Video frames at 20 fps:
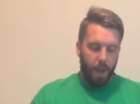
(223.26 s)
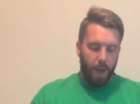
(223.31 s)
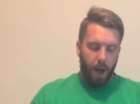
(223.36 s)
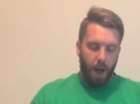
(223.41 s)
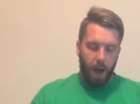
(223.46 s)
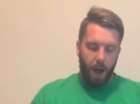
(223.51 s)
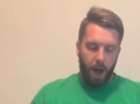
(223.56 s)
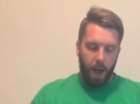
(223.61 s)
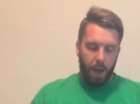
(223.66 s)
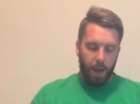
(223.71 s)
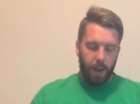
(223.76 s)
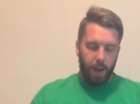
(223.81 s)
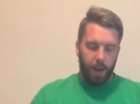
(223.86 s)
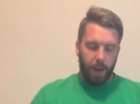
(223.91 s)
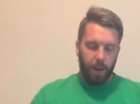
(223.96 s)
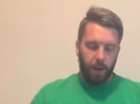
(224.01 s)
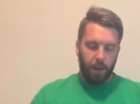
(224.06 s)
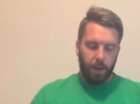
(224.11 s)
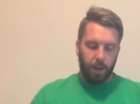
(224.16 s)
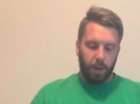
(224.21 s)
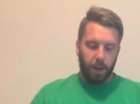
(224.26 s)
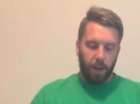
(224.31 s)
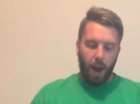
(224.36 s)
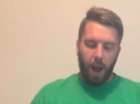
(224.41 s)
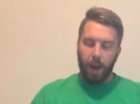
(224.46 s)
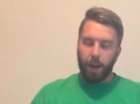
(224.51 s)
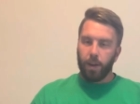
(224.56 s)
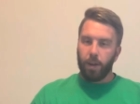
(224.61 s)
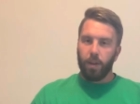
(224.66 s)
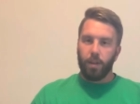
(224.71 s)
and
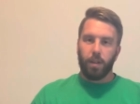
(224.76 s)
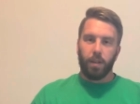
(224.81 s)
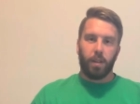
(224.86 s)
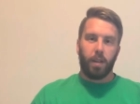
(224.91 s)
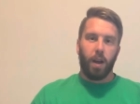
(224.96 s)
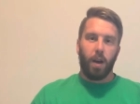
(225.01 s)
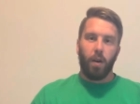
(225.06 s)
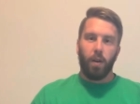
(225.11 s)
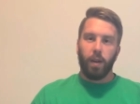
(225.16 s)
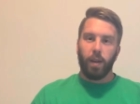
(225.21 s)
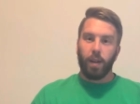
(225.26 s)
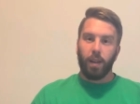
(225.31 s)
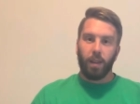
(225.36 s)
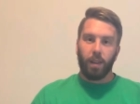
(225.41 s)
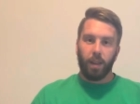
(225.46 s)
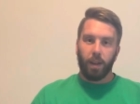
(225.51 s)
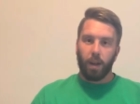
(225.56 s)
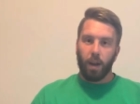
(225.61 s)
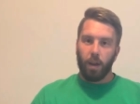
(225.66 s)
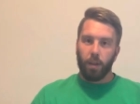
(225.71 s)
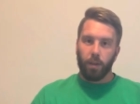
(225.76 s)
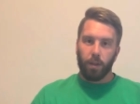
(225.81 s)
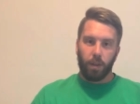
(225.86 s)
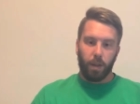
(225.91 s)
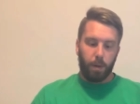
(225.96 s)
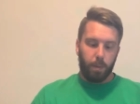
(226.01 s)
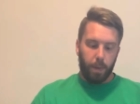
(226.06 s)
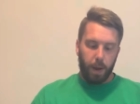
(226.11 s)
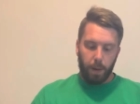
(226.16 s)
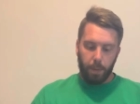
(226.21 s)
I couldn't tell anything other
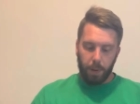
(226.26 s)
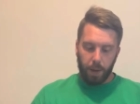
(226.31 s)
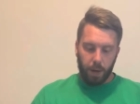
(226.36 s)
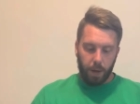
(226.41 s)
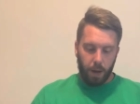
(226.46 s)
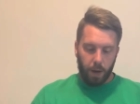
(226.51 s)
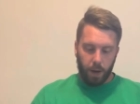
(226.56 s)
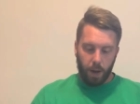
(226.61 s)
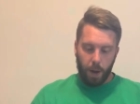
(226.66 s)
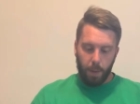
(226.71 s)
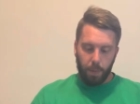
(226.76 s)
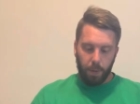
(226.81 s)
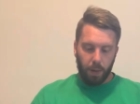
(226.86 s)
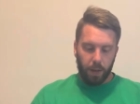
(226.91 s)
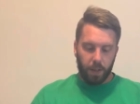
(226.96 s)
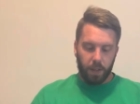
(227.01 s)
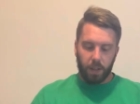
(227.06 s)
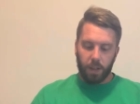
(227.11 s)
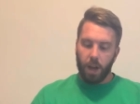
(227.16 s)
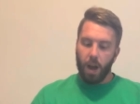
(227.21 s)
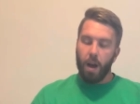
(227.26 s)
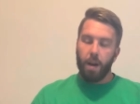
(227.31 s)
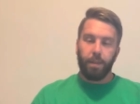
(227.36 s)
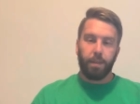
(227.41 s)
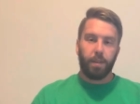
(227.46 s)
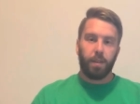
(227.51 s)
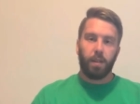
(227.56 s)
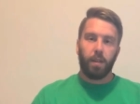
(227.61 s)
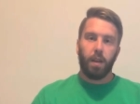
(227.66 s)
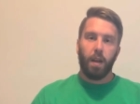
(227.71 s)
than maybe a couple of
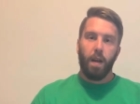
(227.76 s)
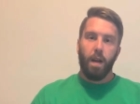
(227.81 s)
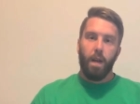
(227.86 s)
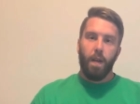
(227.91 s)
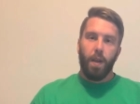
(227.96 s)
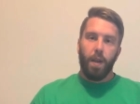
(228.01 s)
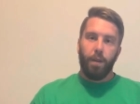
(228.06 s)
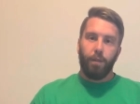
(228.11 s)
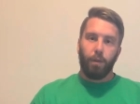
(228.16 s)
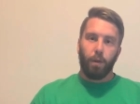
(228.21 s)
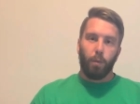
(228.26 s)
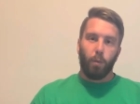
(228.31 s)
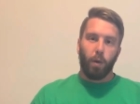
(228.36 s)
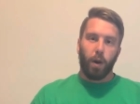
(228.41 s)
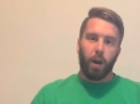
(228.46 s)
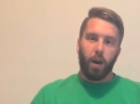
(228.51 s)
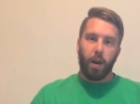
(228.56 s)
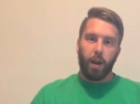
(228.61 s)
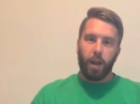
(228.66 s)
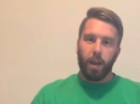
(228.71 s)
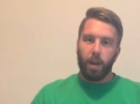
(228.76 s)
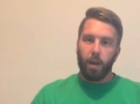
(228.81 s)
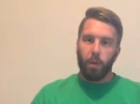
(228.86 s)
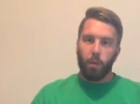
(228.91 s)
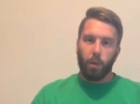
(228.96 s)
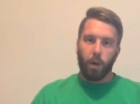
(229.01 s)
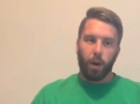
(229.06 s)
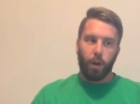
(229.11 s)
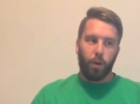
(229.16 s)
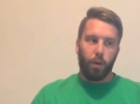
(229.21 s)
scuffs from where it hit,
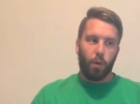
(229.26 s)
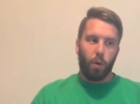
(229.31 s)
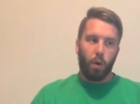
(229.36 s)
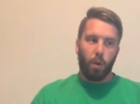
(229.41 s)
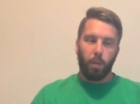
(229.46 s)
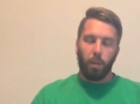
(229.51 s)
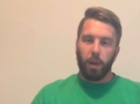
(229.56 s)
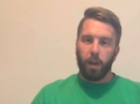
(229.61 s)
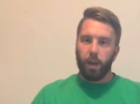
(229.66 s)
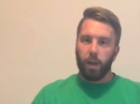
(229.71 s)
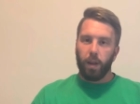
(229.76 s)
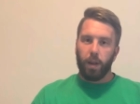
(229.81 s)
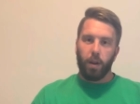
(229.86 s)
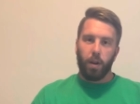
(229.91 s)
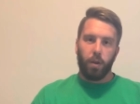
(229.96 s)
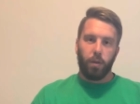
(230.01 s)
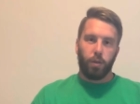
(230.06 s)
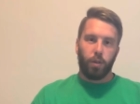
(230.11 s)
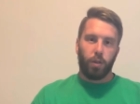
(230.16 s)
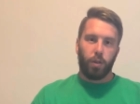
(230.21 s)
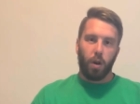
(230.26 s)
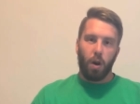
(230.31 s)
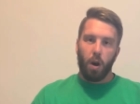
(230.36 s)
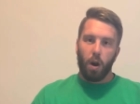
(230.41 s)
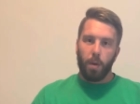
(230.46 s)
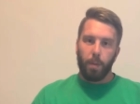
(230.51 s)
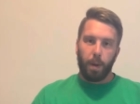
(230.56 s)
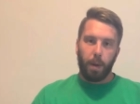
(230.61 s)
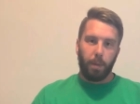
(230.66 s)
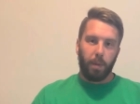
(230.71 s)
where normally
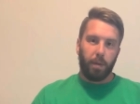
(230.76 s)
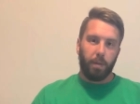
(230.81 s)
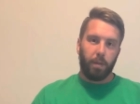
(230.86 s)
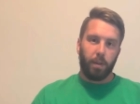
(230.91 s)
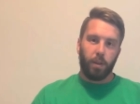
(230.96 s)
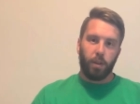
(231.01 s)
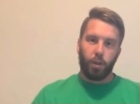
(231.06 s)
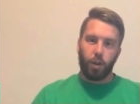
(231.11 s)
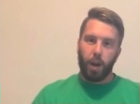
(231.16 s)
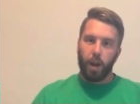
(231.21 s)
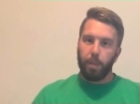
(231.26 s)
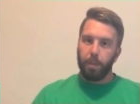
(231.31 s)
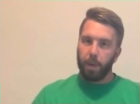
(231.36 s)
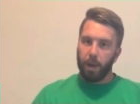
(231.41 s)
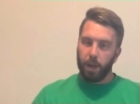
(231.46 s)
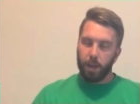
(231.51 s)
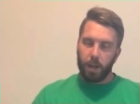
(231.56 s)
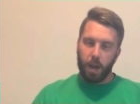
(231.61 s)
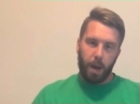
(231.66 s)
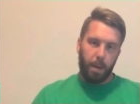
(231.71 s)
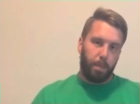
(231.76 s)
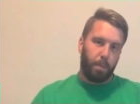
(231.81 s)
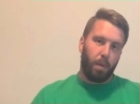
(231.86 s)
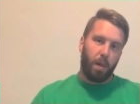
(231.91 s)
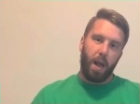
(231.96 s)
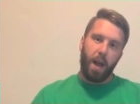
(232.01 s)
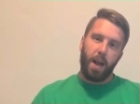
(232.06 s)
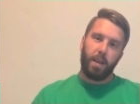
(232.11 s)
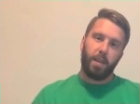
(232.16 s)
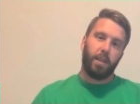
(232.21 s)
Star, maybe even Champion type
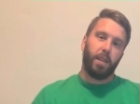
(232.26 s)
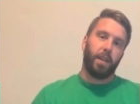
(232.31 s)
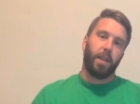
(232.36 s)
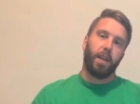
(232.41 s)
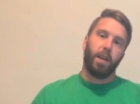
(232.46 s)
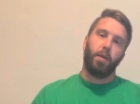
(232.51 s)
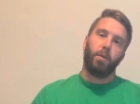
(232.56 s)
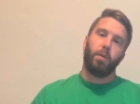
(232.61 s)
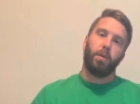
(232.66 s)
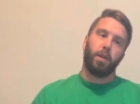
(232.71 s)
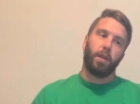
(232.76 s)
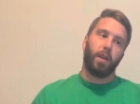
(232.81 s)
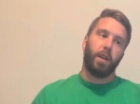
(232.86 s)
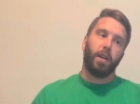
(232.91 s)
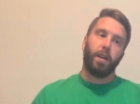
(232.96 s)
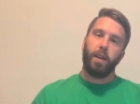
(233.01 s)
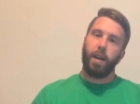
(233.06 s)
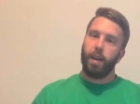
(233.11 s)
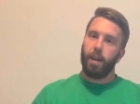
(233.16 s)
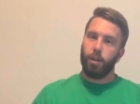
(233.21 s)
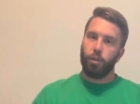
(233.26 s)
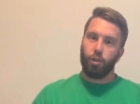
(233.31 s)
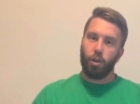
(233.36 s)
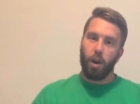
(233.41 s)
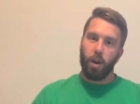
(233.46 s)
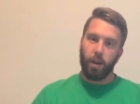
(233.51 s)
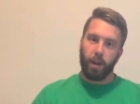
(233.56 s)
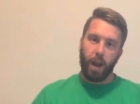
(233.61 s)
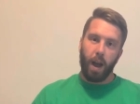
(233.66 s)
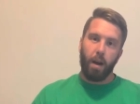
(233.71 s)
plastic, it was going to take a
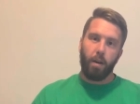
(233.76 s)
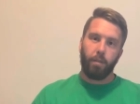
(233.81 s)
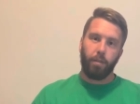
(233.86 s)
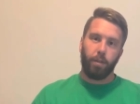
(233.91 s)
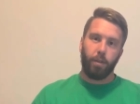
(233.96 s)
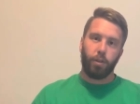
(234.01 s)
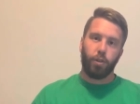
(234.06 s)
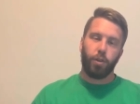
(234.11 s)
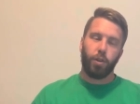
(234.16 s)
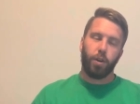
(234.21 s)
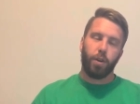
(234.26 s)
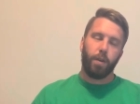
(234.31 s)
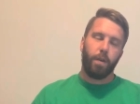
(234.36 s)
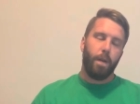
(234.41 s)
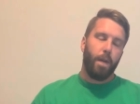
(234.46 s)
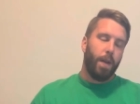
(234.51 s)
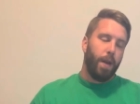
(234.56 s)
chunk out for sure.